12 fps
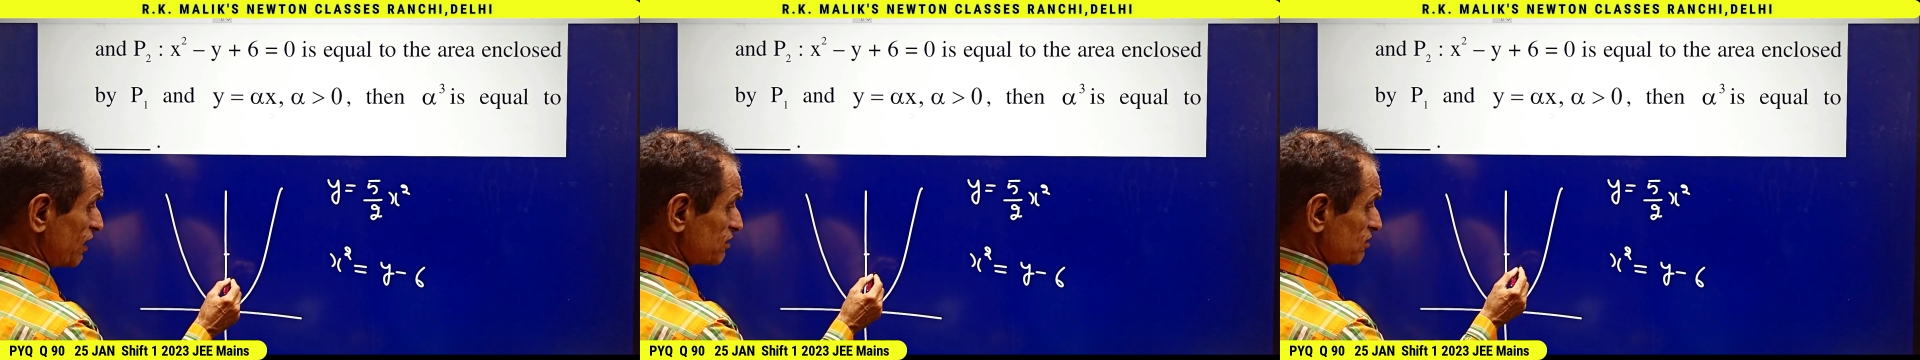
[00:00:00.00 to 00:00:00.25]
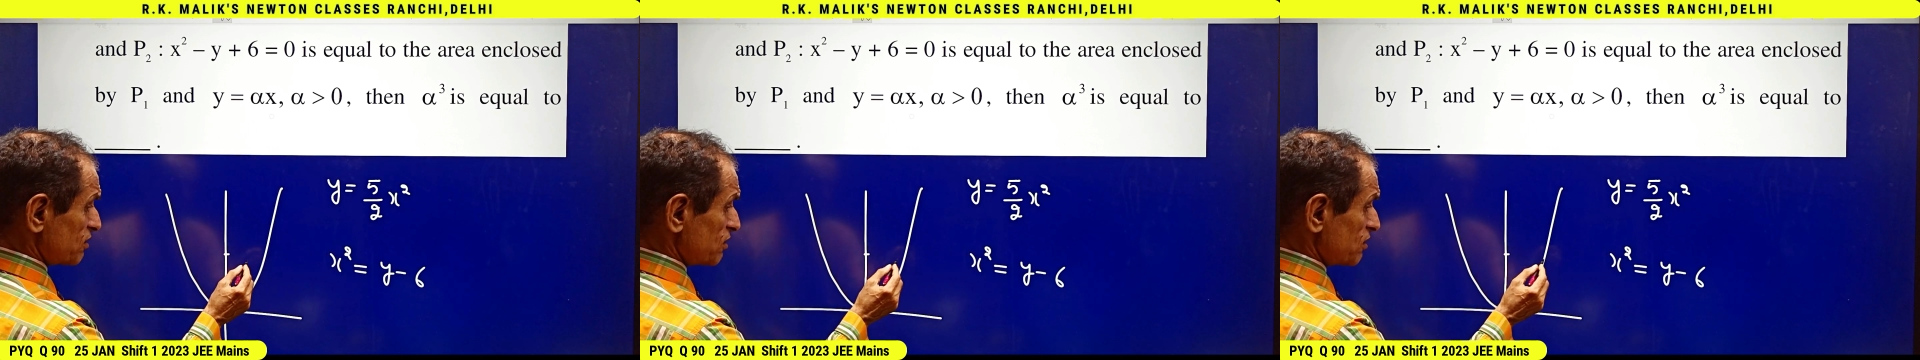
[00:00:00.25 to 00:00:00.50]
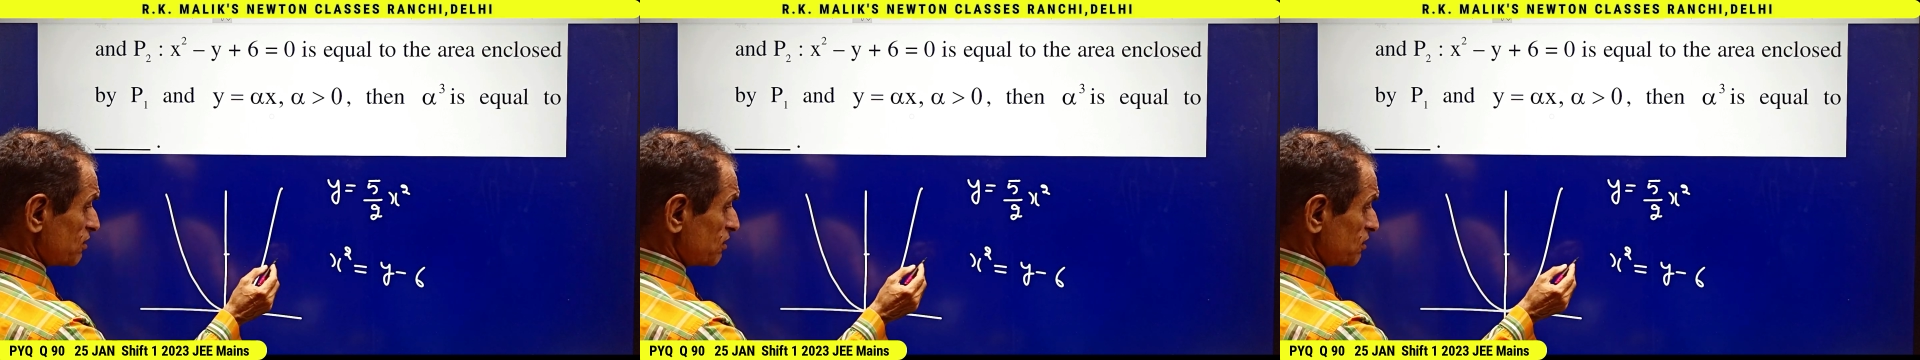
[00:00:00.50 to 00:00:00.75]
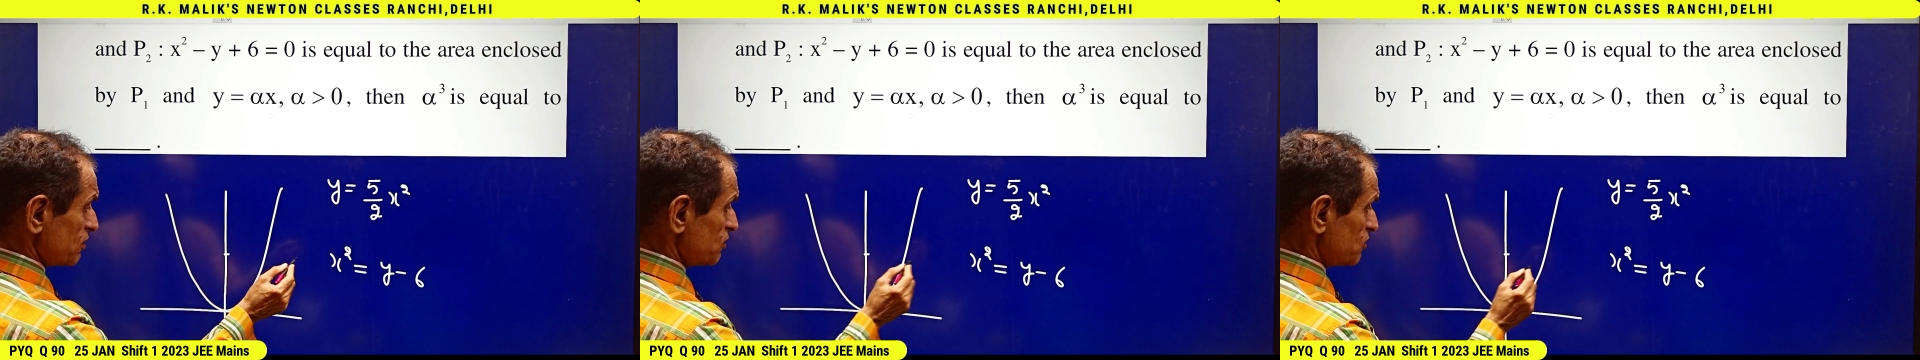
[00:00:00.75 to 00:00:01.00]
at
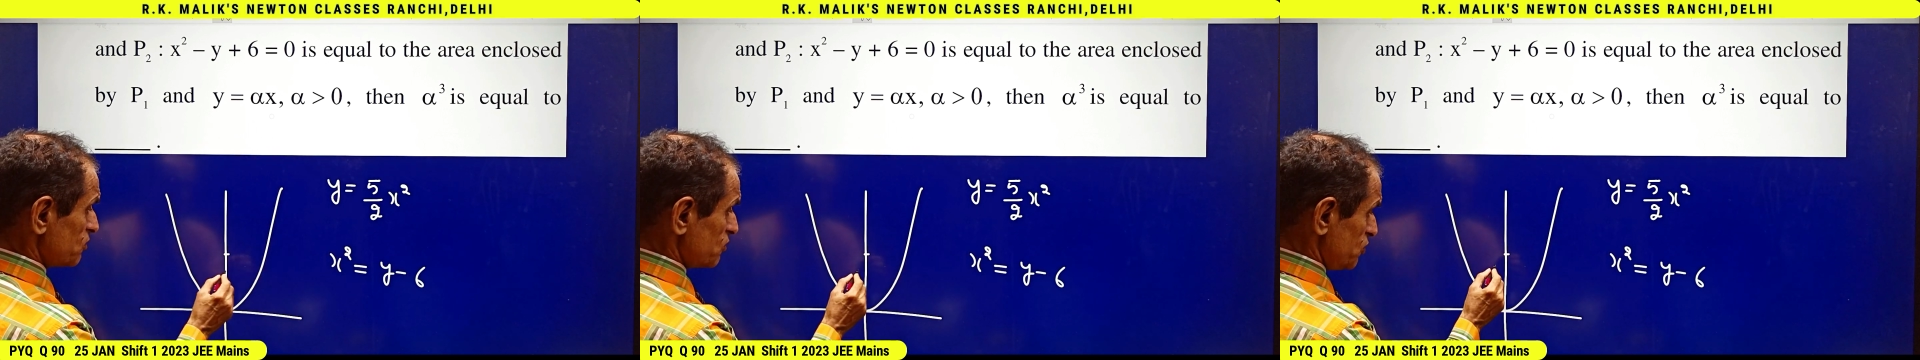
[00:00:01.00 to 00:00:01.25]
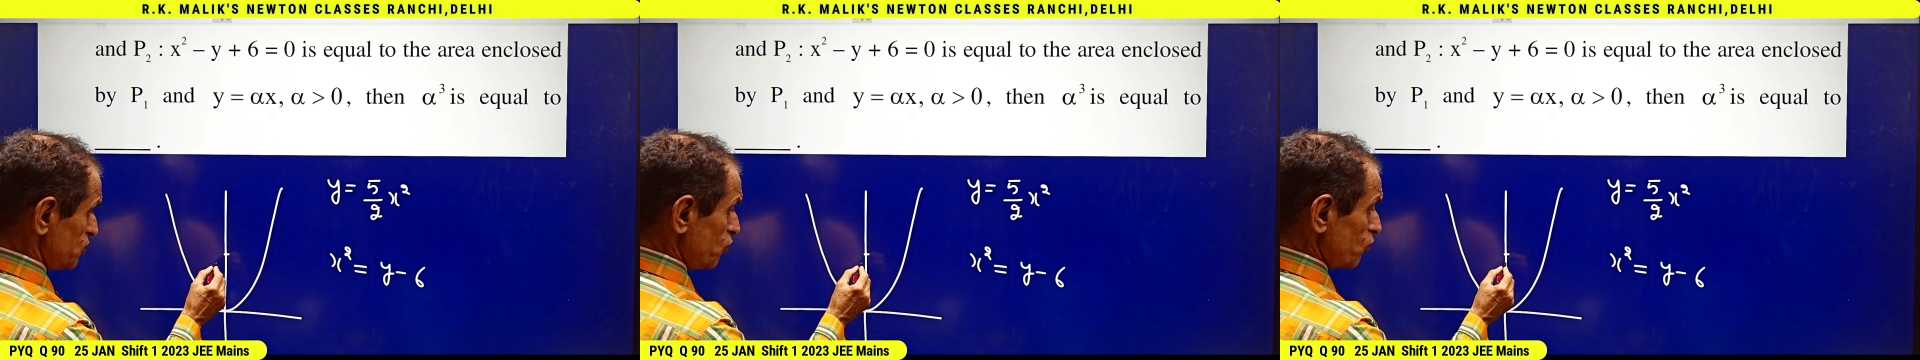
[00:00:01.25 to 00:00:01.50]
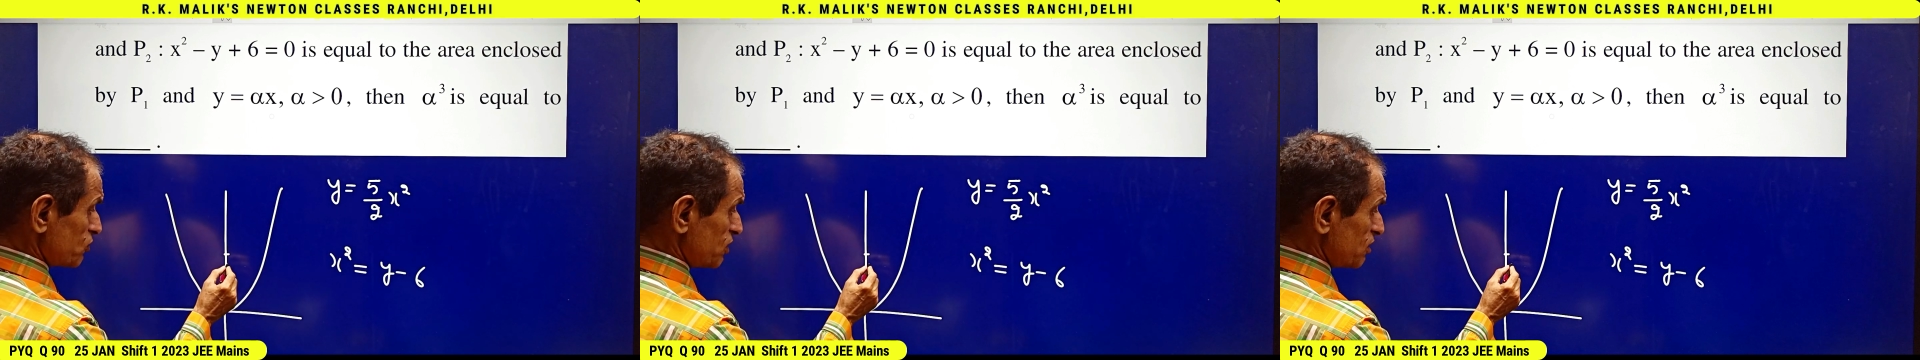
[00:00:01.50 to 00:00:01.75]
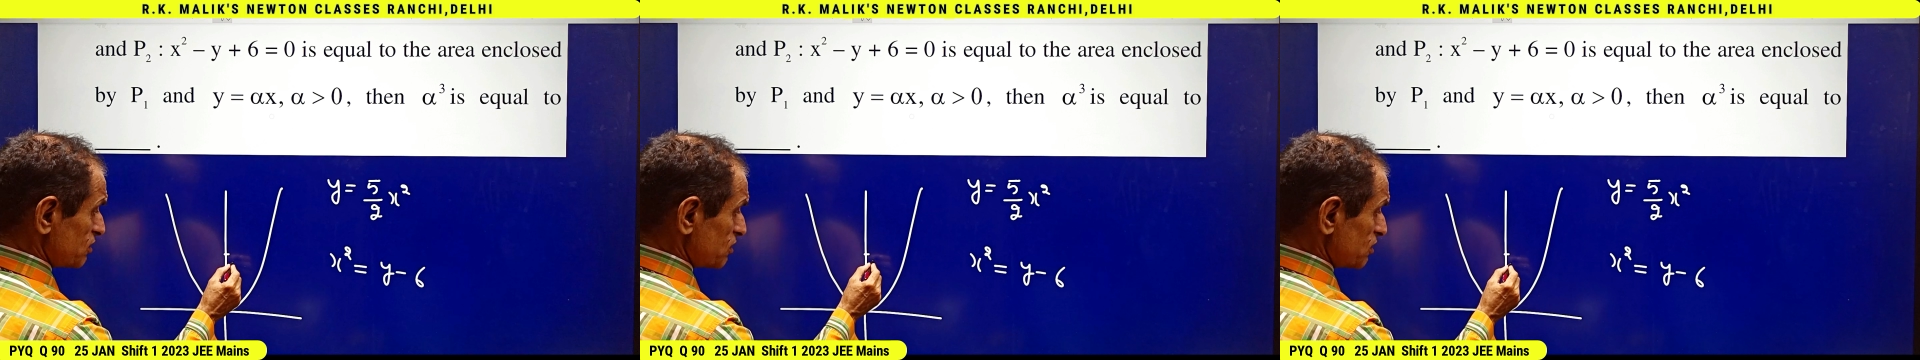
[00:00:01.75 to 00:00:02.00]
0,
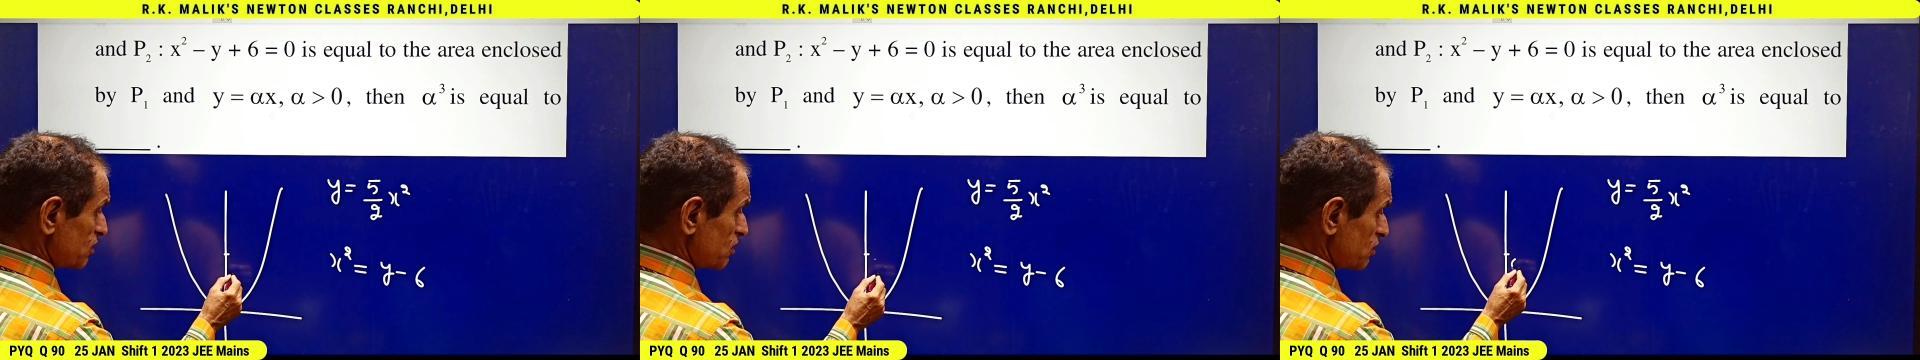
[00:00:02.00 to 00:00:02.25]
6,